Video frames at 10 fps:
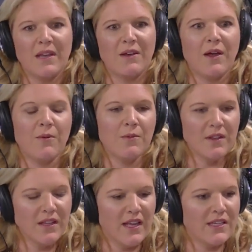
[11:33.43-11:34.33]
but I, I
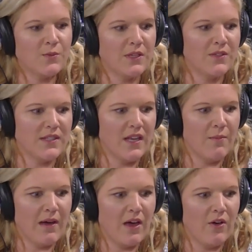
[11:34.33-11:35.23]
really liked what you
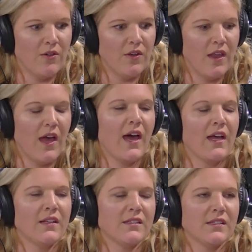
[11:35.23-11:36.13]
said about
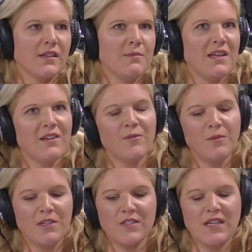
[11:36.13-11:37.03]
not, I mean,
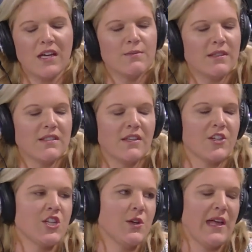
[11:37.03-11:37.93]
we just talked about this on
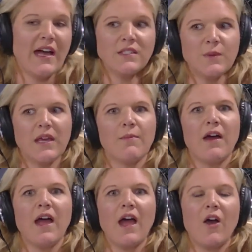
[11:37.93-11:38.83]
our show last week
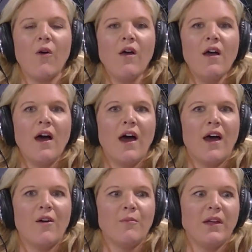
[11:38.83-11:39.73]
about how
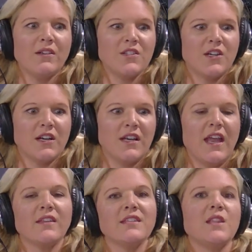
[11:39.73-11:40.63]
um, parents are
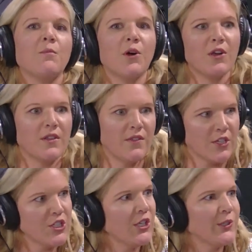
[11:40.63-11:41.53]
announcing the birth of
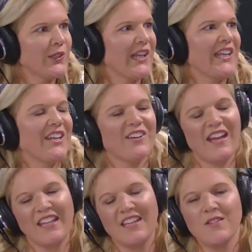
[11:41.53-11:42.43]
their children on the
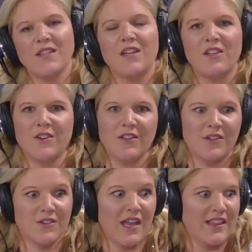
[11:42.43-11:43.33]
internet. And like you said, there,
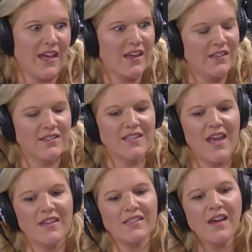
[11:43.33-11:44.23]
there's not that
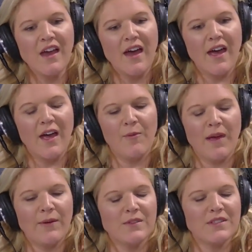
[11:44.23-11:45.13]
consent.
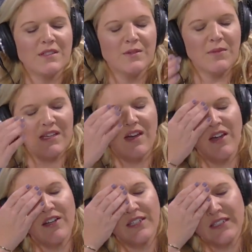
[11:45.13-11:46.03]
Um, I was, my
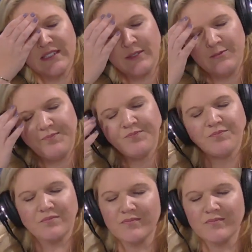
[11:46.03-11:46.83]
daughter, um,